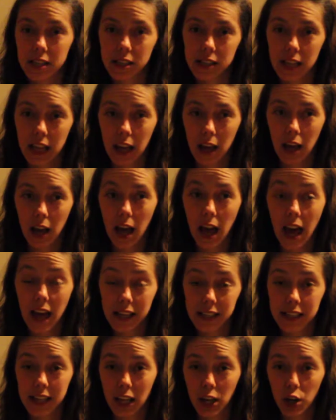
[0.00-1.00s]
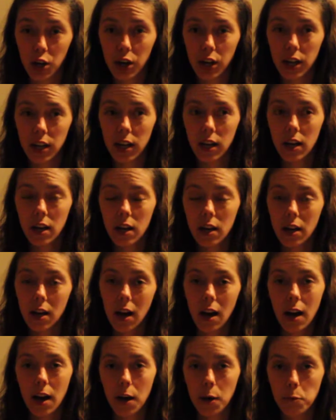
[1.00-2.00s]
as they could,
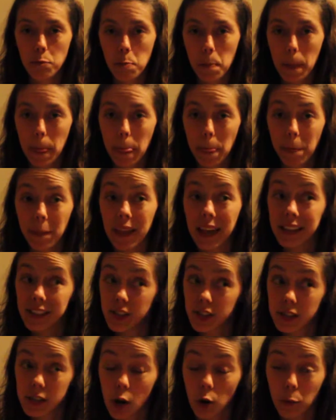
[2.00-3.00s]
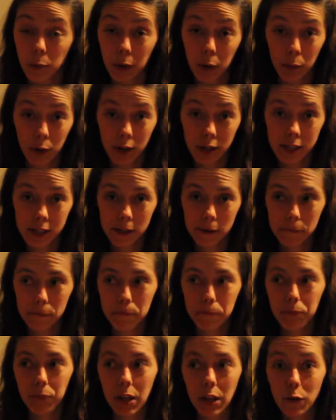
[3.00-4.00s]
and just hope it worked.
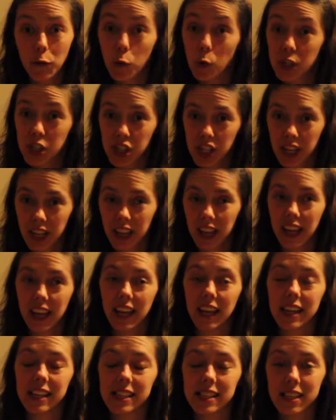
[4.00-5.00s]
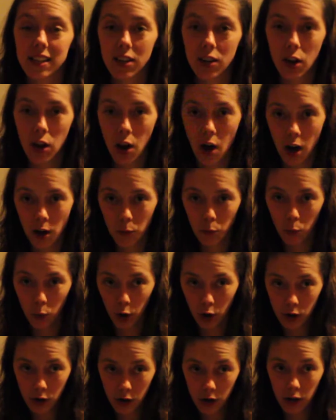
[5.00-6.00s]
Unfortunately, it did not
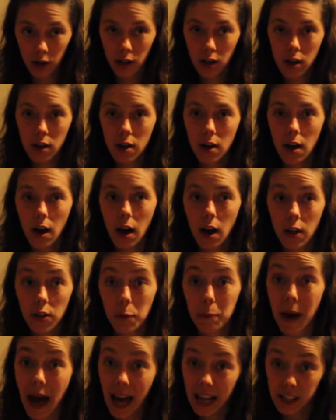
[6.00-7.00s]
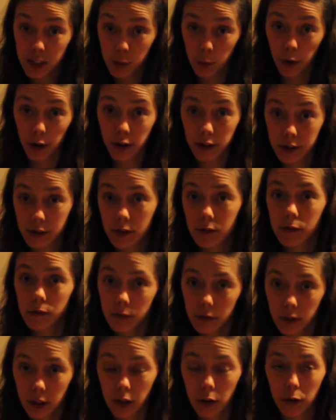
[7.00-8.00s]
work. The patch worked,
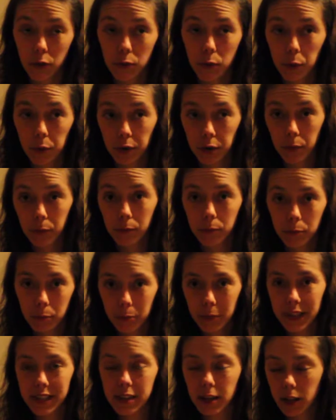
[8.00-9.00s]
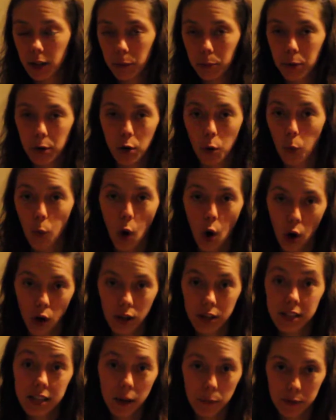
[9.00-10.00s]
basically putting
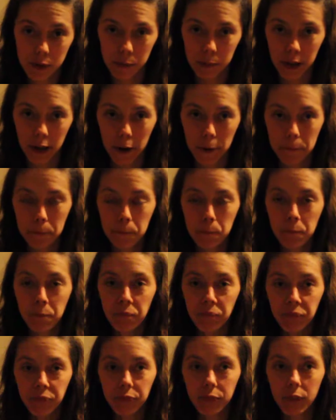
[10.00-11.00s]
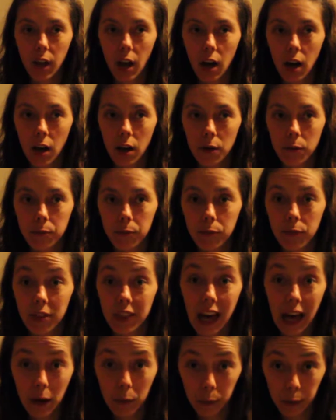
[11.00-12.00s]
a septum there.
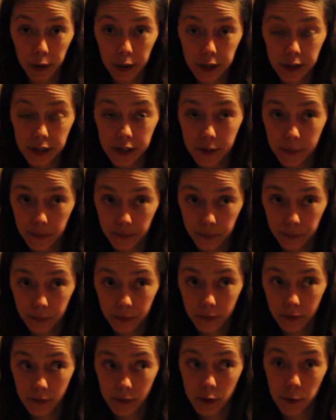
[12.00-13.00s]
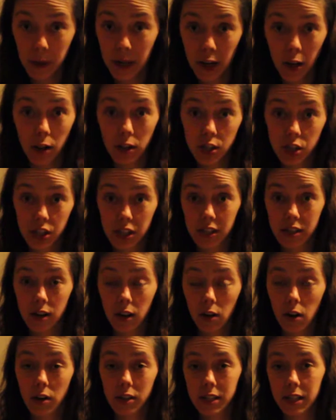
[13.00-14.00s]
That worked. To my knowledge, that's
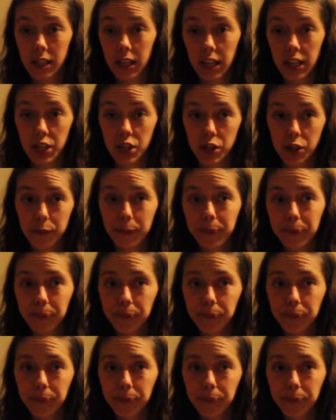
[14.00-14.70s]
not caused any issue.